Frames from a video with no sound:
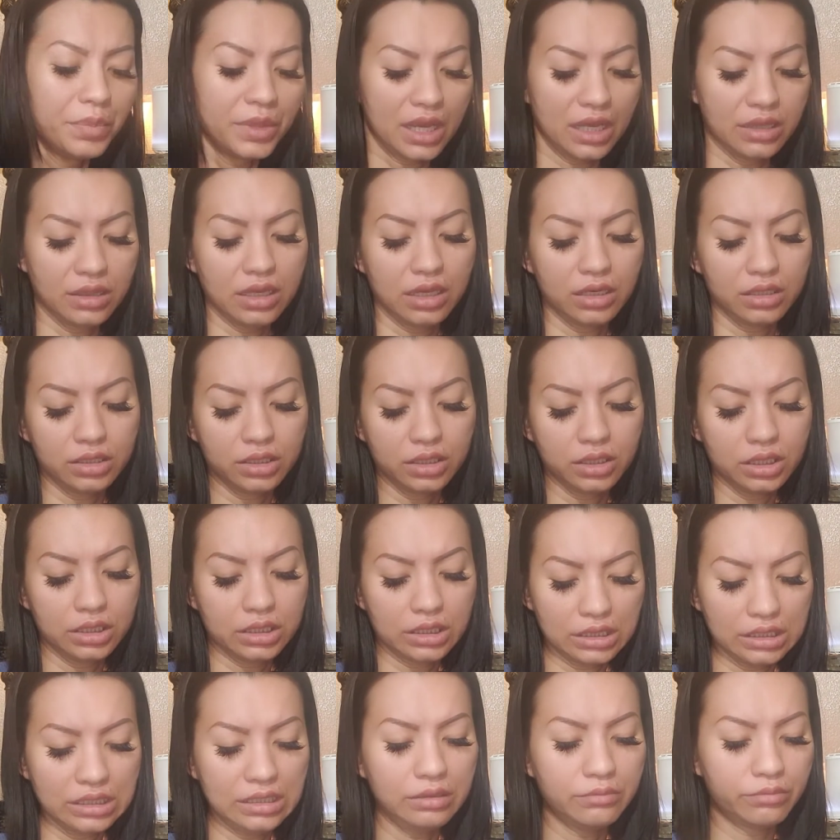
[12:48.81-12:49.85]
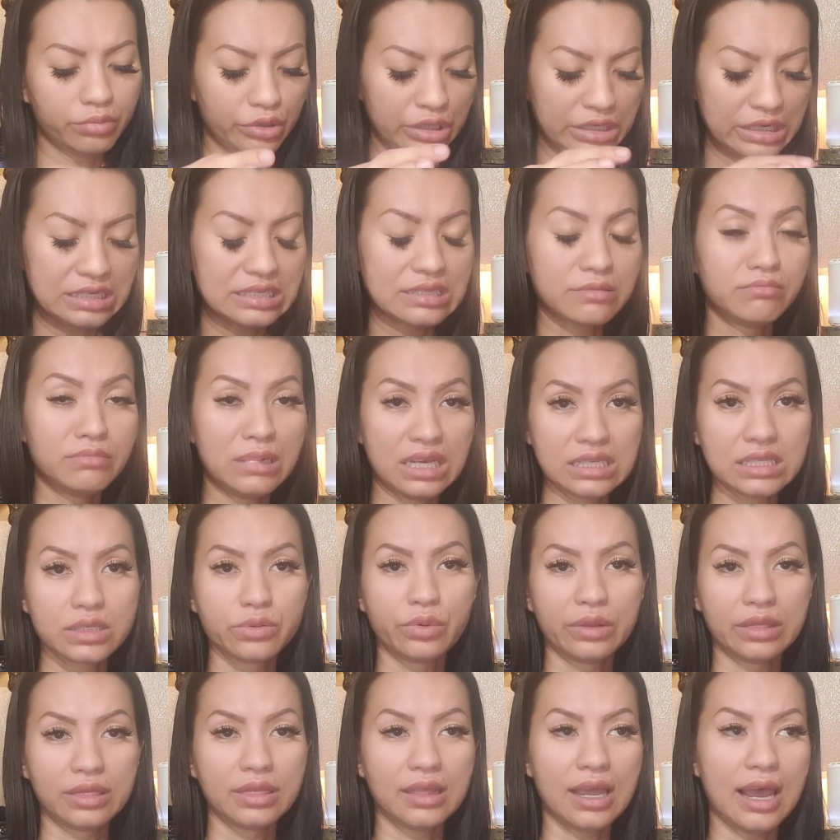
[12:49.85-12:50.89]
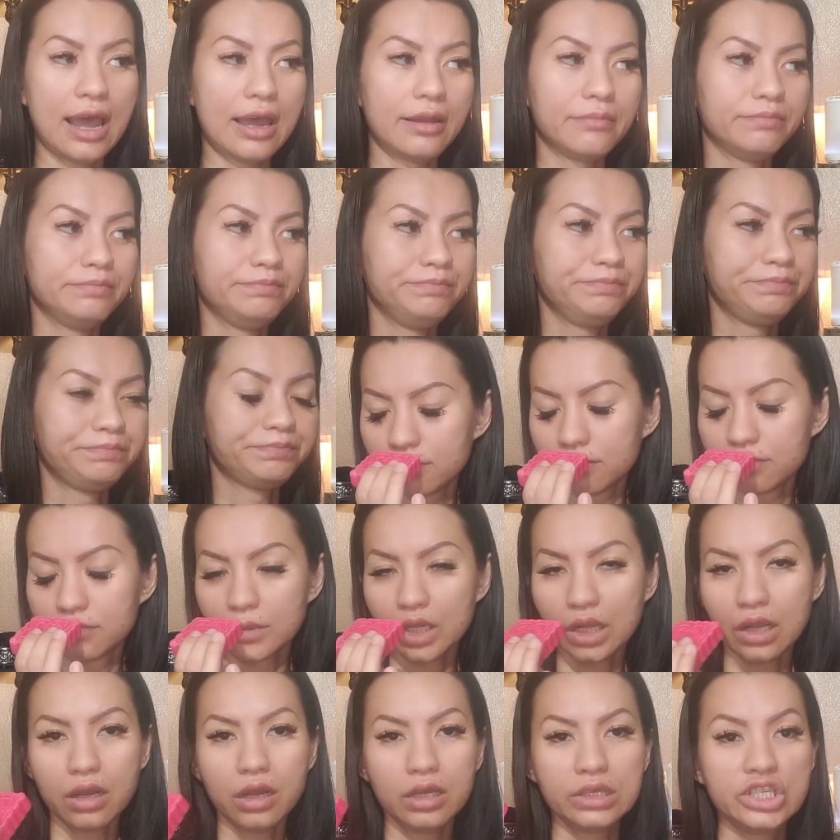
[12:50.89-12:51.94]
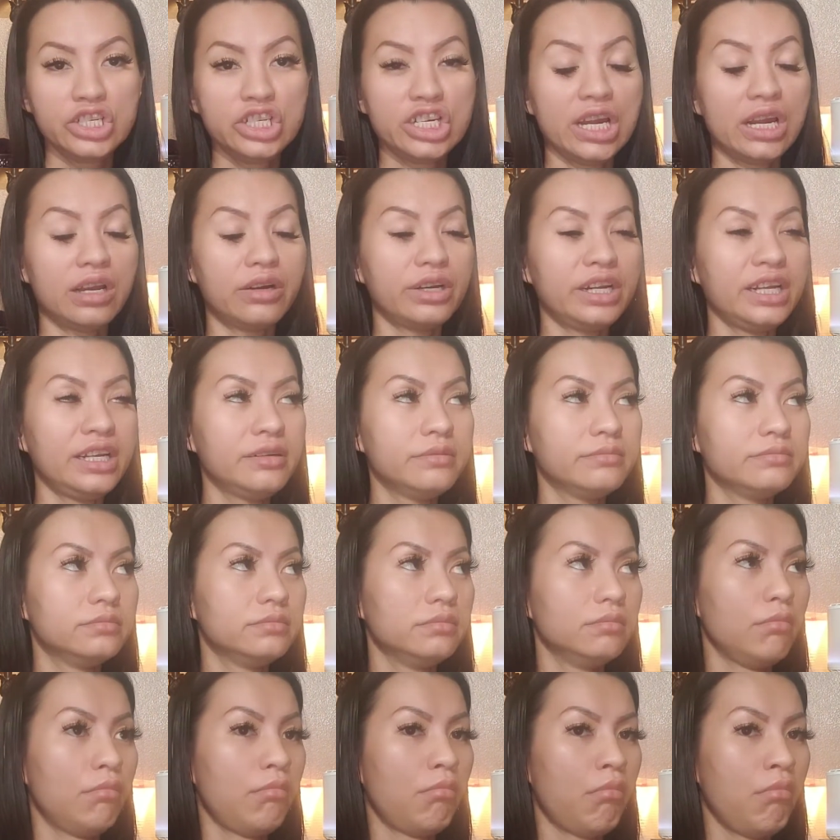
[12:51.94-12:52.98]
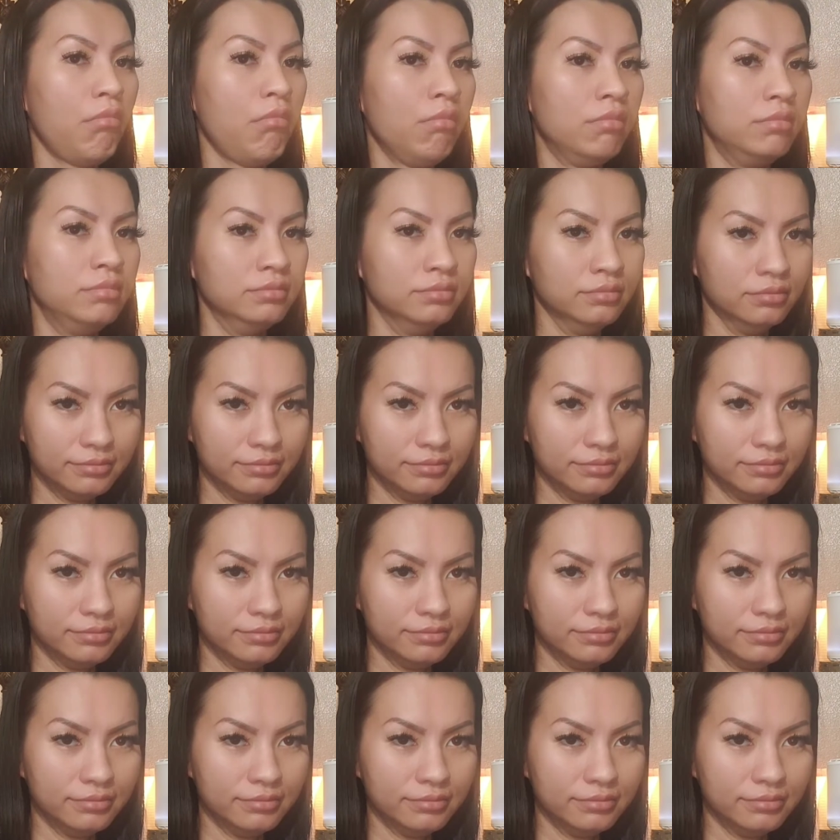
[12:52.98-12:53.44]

And then Clean Breeze mixed with that. Cherry. Mm.